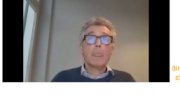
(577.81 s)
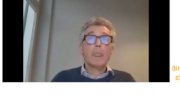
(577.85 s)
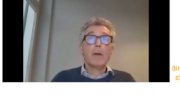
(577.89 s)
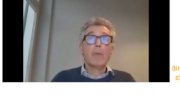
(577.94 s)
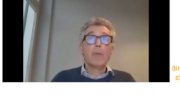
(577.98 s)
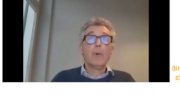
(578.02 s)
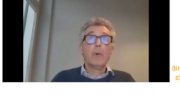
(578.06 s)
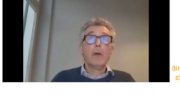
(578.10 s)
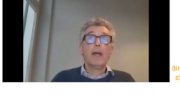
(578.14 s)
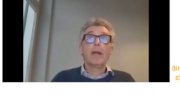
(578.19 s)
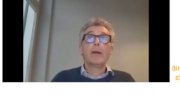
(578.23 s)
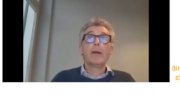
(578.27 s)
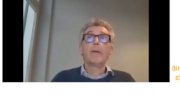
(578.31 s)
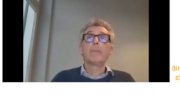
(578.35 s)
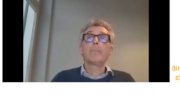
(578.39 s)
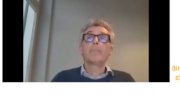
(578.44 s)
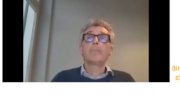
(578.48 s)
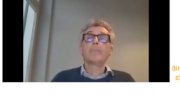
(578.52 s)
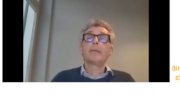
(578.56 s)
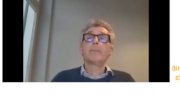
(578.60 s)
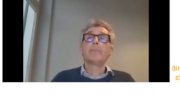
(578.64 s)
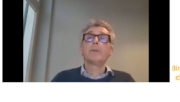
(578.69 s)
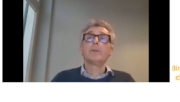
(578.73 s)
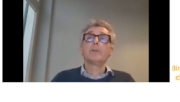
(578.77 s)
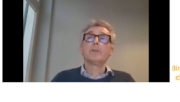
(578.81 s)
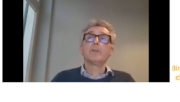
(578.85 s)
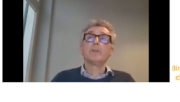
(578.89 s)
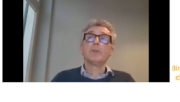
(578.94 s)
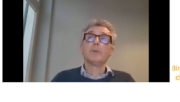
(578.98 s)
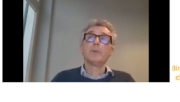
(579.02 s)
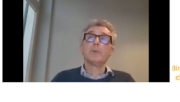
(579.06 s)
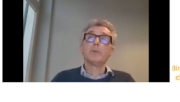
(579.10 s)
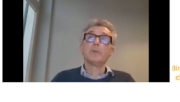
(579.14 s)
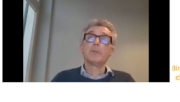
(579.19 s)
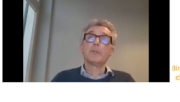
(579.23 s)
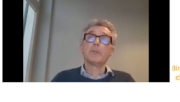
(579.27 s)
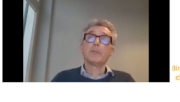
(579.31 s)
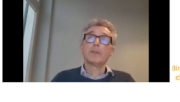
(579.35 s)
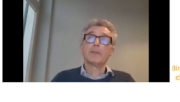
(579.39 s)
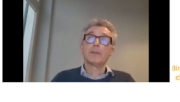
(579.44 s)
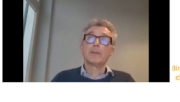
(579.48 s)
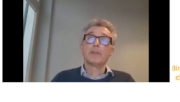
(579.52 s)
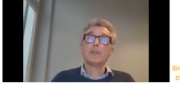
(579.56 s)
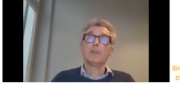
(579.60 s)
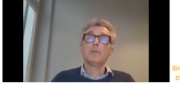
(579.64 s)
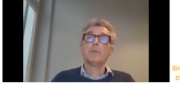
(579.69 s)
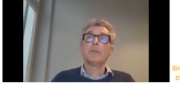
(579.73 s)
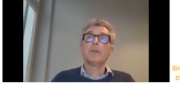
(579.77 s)
where people use
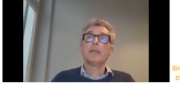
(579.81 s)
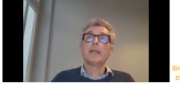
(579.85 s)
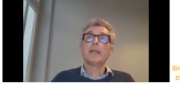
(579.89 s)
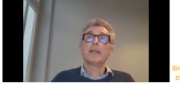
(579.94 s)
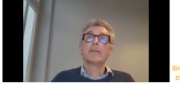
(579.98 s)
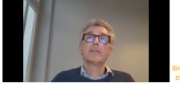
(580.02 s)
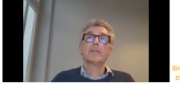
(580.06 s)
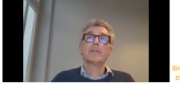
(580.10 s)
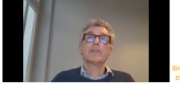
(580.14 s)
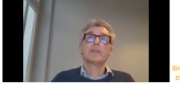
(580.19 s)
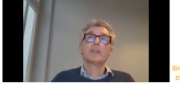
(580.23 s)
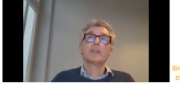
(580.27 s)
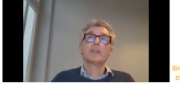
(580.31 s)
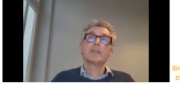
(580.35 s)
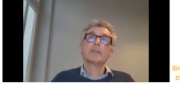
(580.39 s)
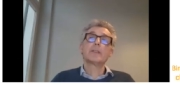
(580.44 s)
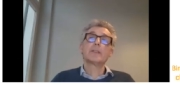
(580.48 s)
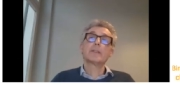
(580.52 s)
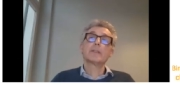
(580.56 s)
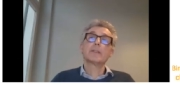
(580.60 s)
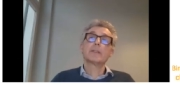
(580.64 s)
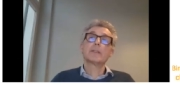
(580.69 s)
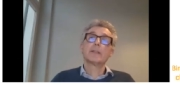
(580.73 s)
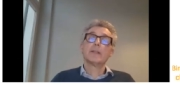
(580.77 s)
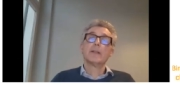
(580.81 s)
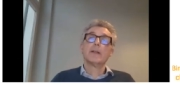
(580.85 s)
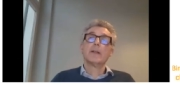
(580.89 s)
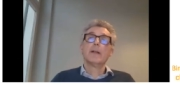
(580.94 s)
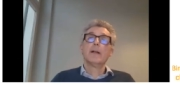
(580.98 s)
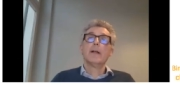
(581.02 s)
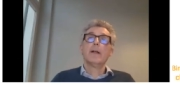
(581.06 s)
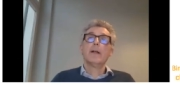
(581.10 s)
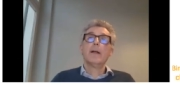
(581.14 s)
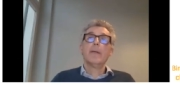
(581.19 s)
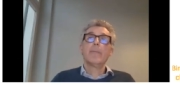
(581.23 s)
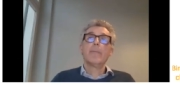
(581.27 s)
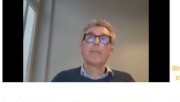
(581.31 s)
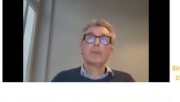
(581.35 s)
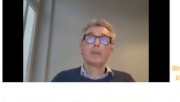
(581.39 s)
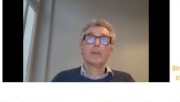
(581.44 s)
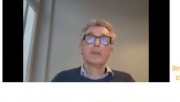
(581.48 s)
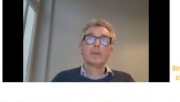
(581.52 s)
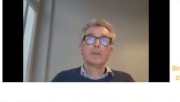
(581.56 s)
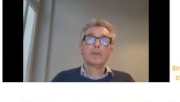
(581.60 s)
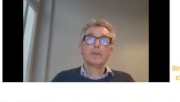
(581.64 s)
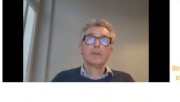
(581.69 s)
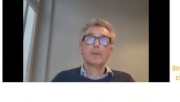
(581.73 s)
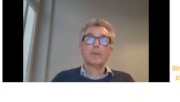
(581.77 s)
human antigens
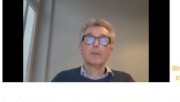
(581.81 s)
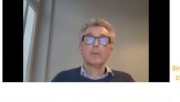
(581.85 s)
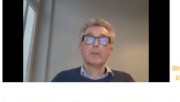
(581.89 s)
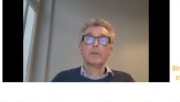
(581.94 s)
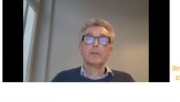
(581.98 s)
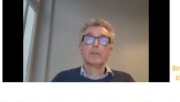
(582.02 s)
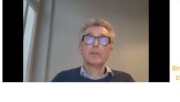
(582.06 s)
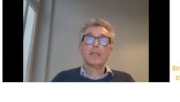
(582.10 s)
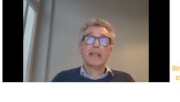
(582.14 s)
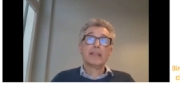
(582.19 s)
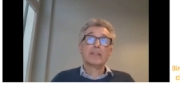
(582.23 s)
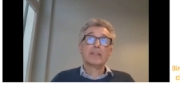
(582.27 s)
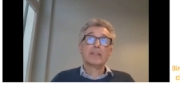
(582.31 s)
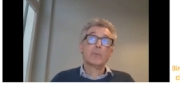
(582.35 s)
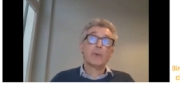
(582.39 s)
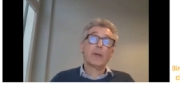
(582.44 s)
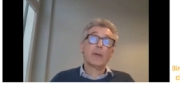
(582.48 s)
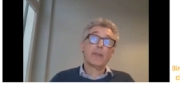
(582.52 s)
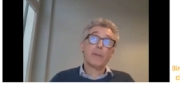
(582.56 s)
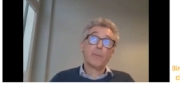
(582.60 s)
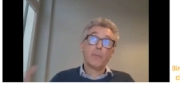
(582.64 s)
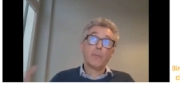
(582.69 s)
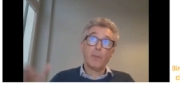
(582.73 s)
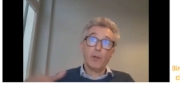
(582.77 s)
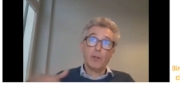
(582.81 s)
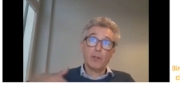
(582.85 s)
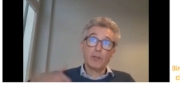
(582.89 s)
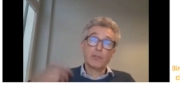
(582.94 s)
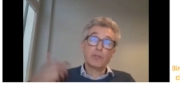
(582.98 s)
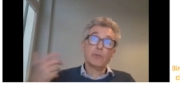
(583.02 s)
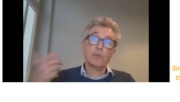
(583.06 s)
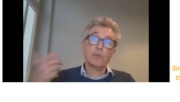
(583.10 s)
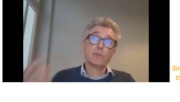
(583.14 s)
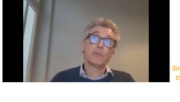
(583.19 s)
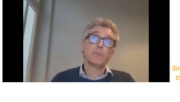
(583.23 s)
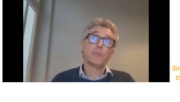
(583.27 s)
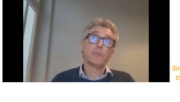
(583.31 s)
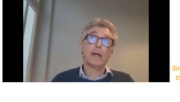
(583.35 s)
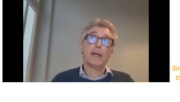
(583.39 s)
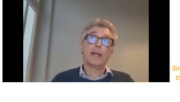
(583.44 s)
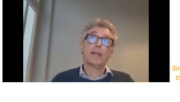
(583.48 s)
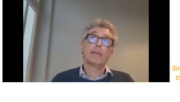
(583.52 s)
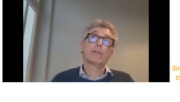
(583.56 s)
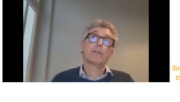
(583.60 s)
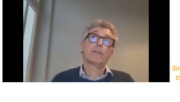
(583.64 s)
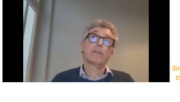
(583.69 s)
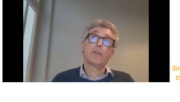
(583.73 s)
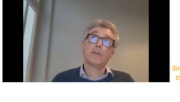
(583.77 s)
to test whether molecules
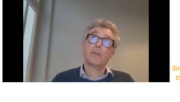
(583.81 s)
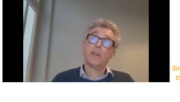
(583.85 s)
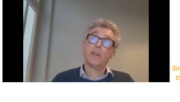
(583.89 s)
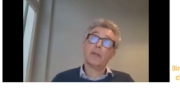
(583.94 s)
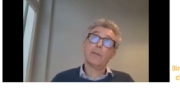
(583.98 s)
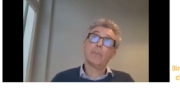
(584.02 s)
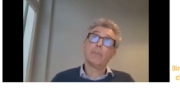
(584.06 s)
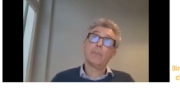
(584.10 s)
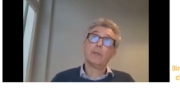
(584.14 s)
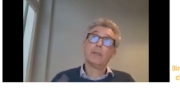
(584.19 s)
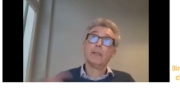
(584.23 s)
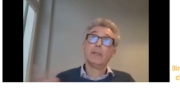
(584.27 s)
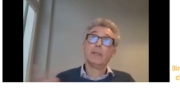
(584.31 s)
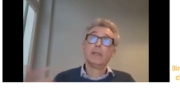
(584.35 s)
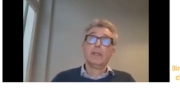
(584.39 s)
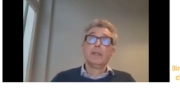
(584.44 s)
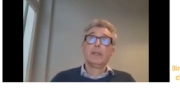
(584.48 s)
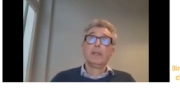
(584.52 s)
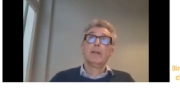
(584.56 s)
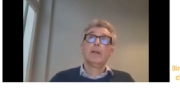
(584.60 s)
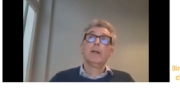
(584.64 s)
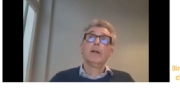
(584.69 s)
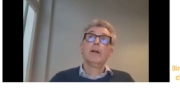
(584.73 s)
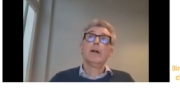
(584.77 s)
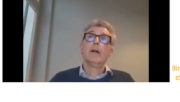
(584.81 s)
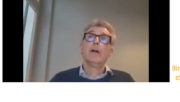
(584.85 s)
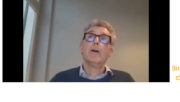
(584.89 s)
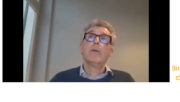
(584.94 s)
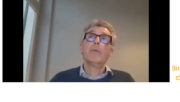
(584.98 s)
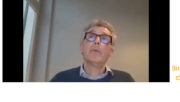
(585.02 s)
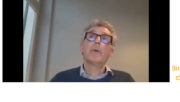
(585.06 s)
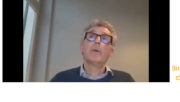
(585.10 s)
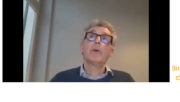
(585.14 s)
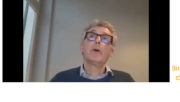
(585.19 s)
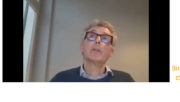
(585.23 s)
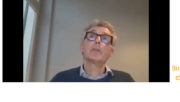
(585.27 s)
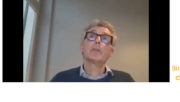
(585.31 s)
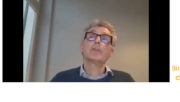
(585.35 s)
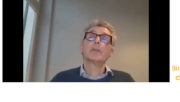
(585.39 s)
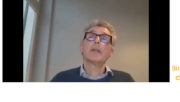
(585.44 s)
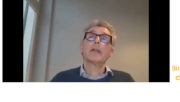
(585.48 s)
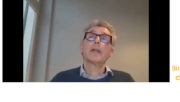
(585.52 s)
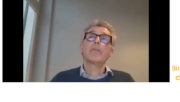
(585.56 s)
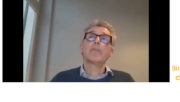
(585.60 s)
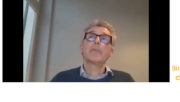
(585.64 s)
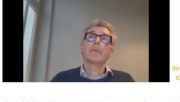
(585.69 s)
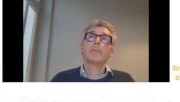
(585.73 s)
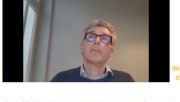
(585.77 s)
bind to them. We also
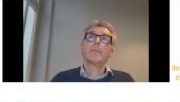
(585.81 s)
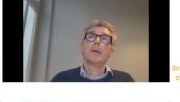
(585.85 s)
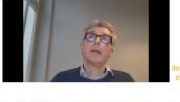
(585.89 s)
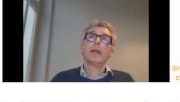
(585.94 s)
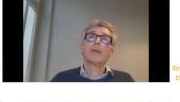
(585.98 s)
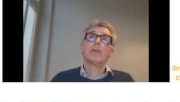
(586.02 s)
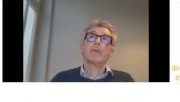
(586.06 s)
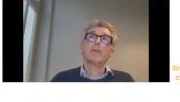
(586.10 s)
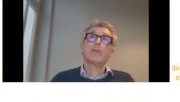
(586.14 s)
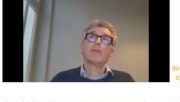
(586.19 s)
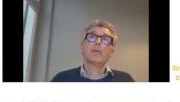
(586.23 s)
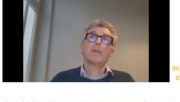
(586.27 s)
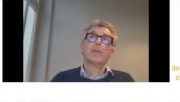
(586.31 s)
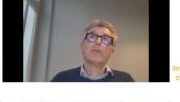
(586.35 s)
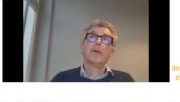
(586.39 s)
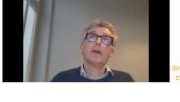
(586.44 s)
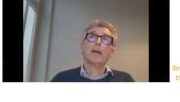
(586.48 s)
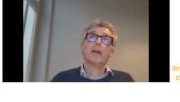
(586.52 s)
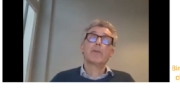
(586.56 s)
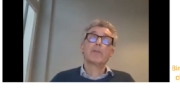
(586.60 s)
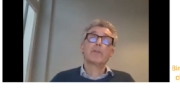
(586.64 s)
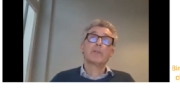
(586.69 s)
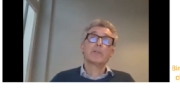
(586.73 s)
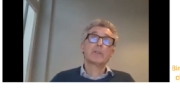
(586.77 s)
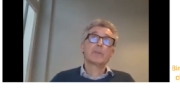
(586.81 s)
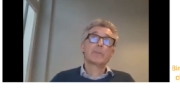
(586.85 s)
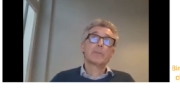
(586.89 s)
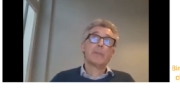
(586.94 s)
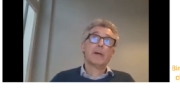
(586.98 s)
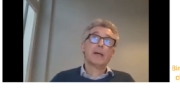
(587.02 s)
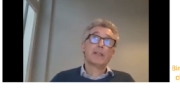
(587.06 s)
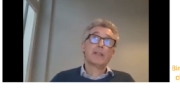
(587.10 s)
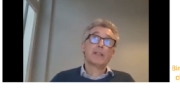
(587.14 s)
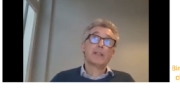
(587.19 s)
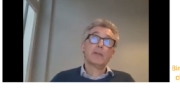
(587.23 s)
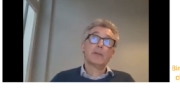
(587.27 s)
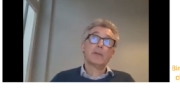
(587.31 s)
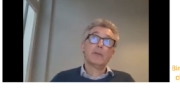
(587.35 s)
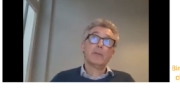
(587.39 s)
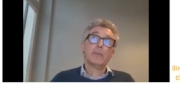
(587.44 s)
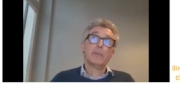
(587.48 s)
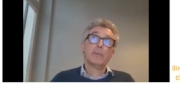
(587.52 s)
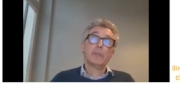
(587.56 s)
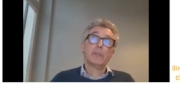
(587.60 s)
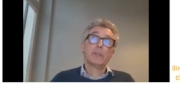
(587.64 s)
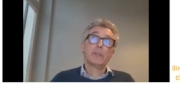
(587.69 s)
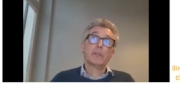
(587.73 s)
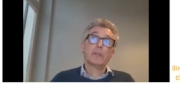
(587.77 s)
have the baculovirus particle,
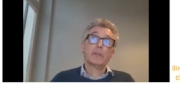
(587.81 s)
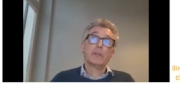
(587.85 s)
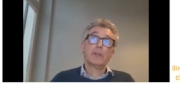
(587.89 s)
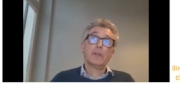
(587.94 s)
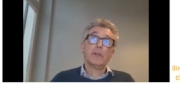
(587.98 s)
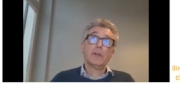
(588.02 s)
which